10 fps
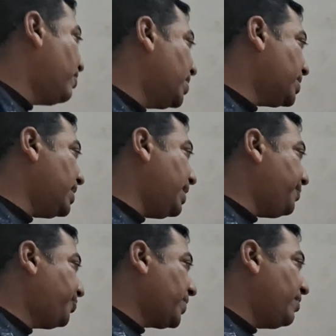
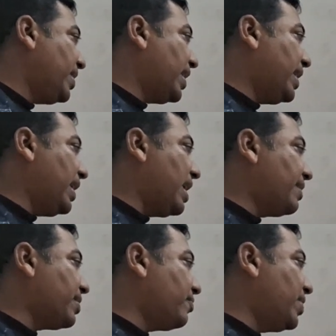firstly we are getting
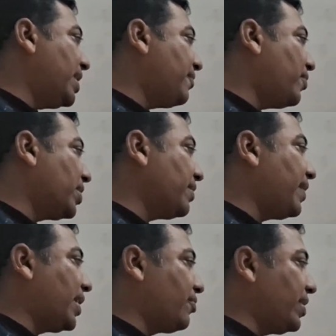answer 1 for the
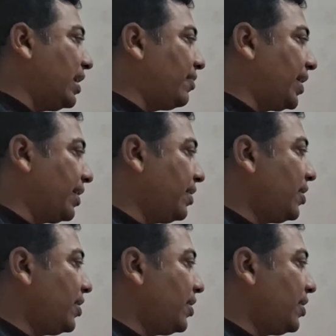factorial 1.